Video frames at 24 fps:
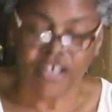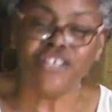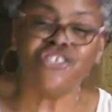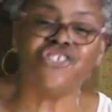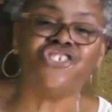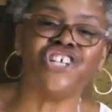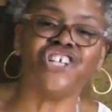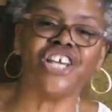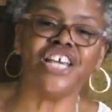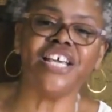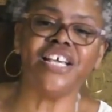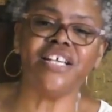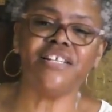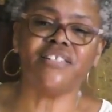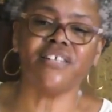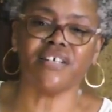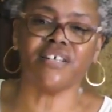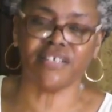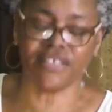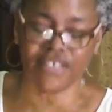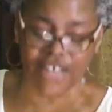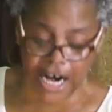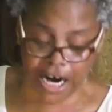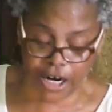
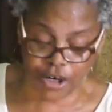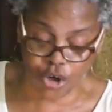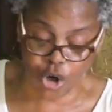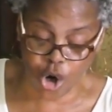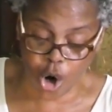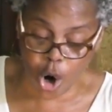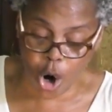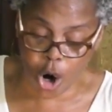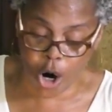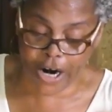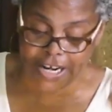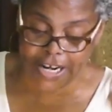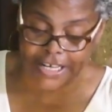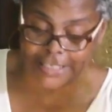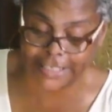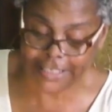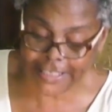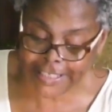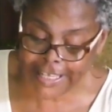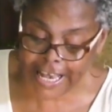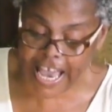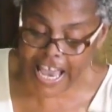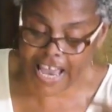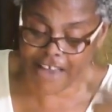Jesus, our Lord and
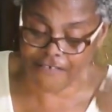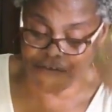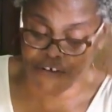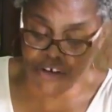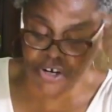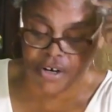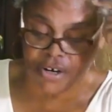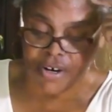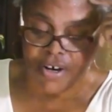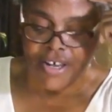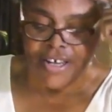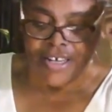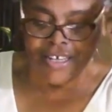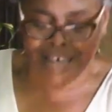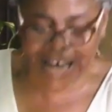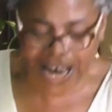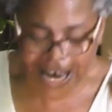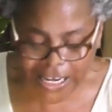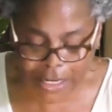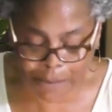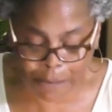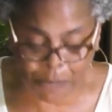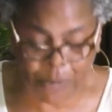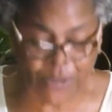Savior, got in